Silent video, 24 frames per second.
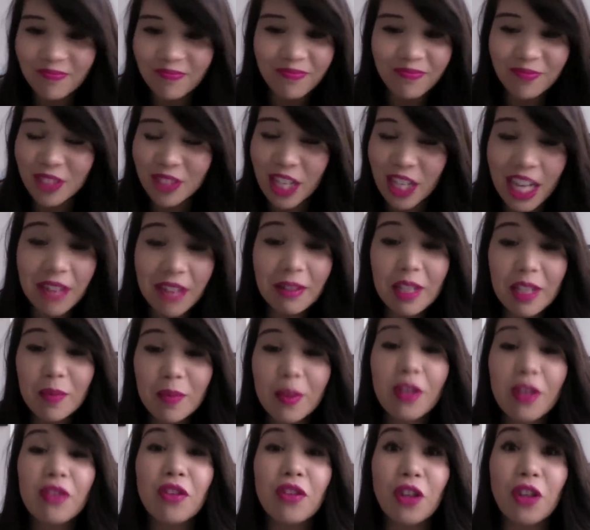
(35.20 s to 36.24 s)
January's been
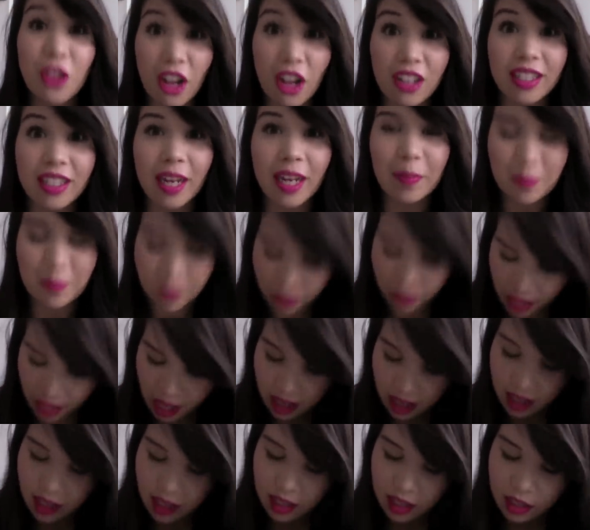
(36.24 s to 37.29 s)
over a long time.
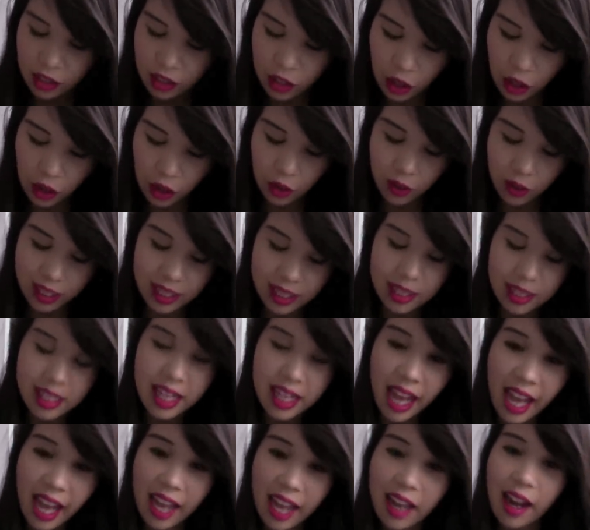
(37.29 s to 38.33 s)
So
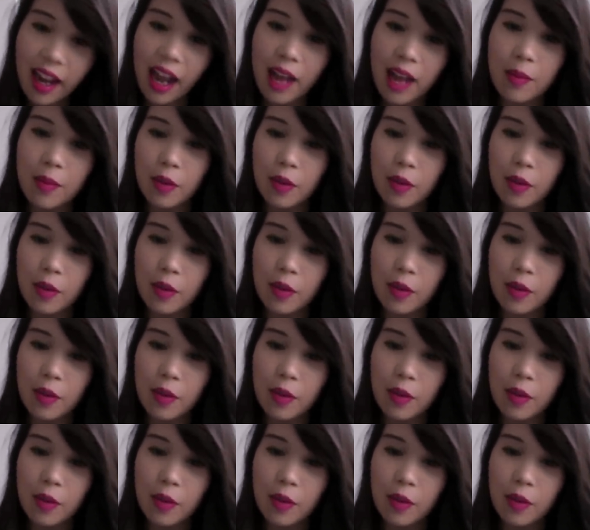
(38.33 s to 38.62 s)
instead, I